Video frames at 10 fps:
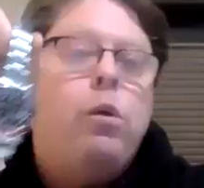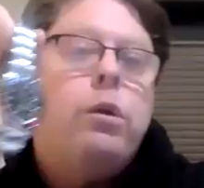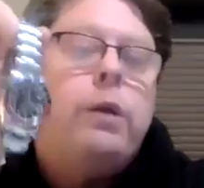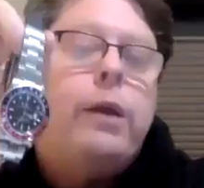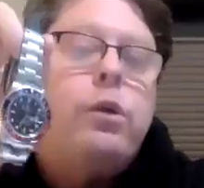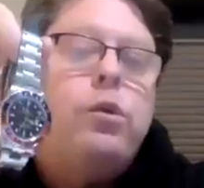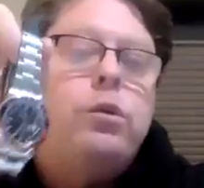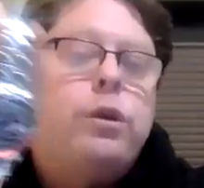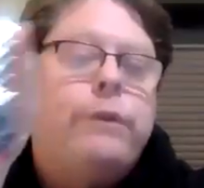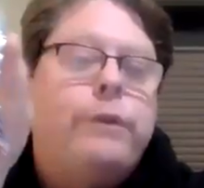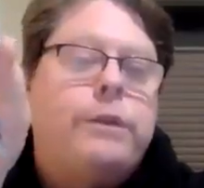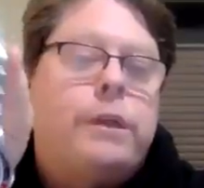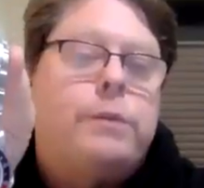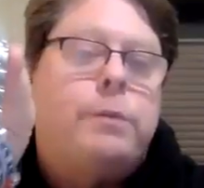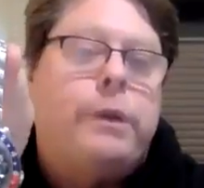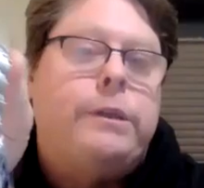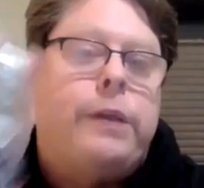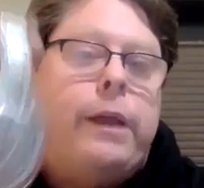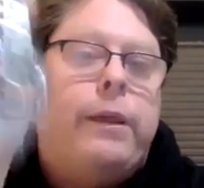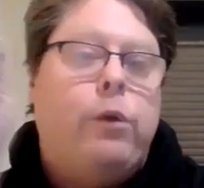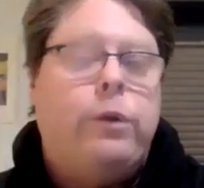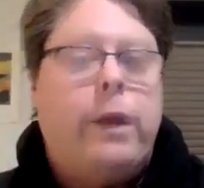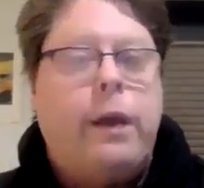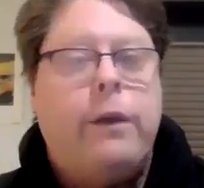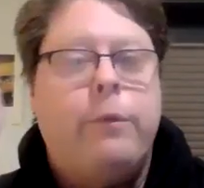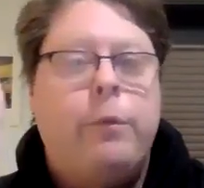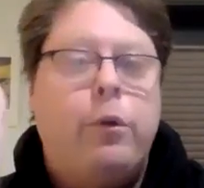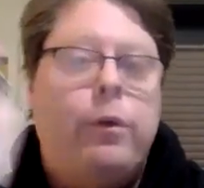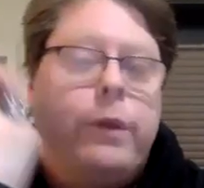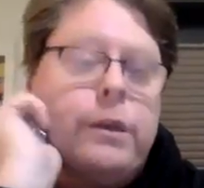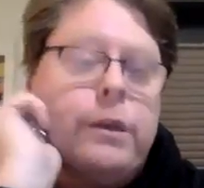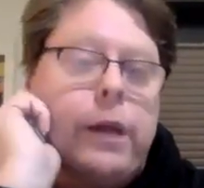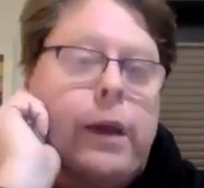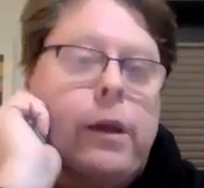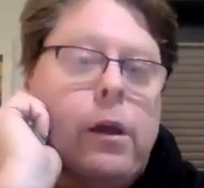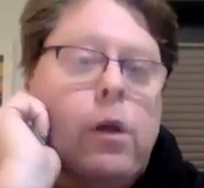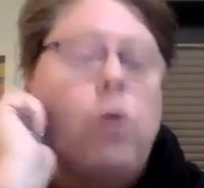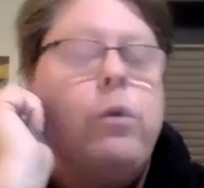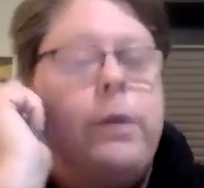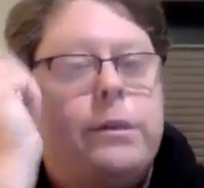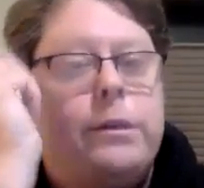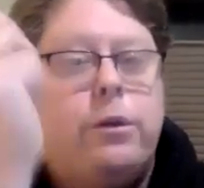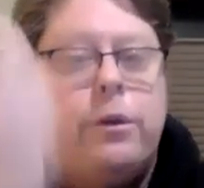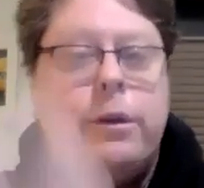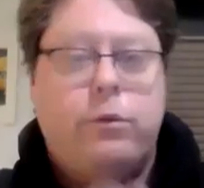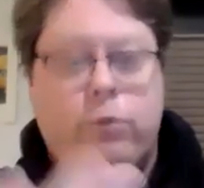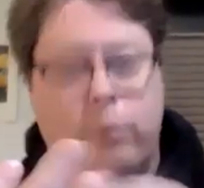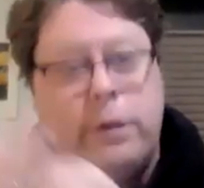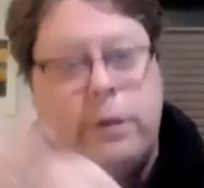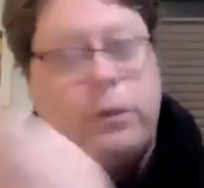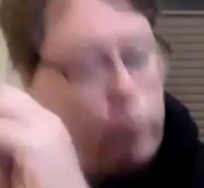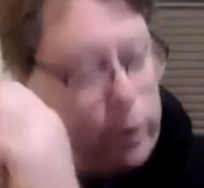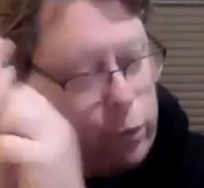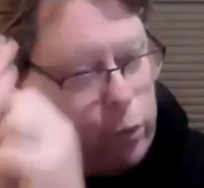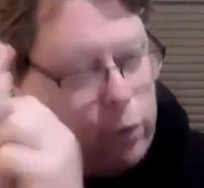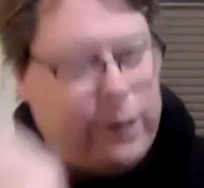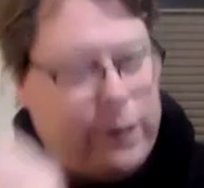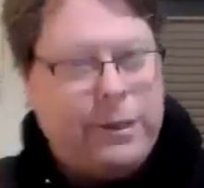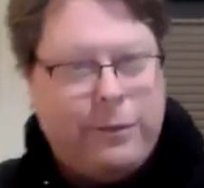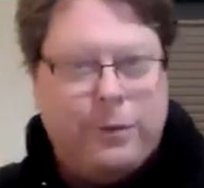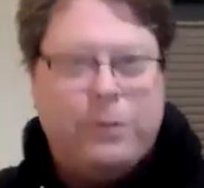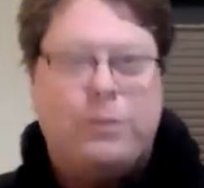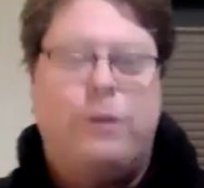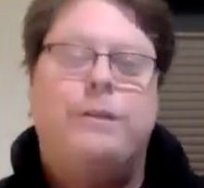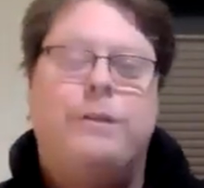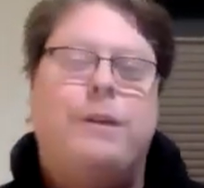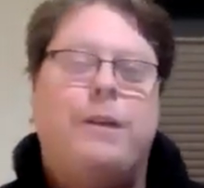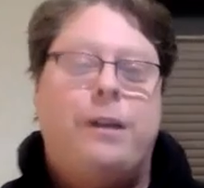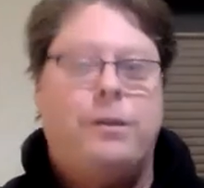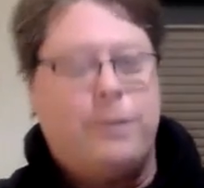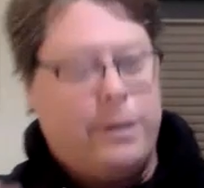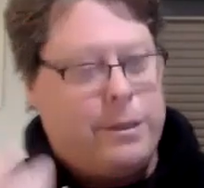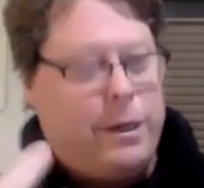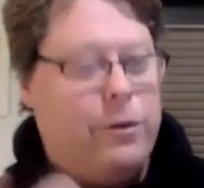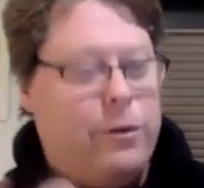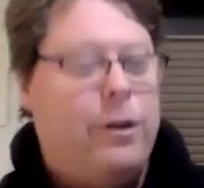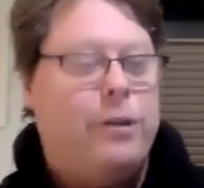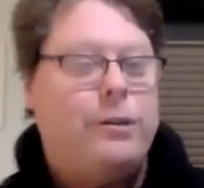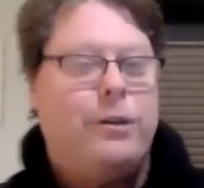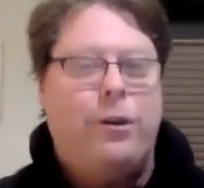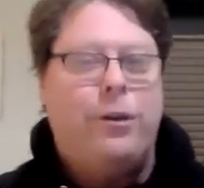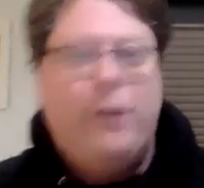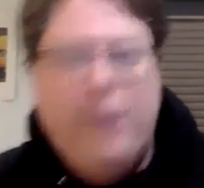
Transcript: like to service this, please. And they'll take it from you and they'll say, oh, yes, sir. This is a real Rolex. I'll service it. Here's $600. Here you go.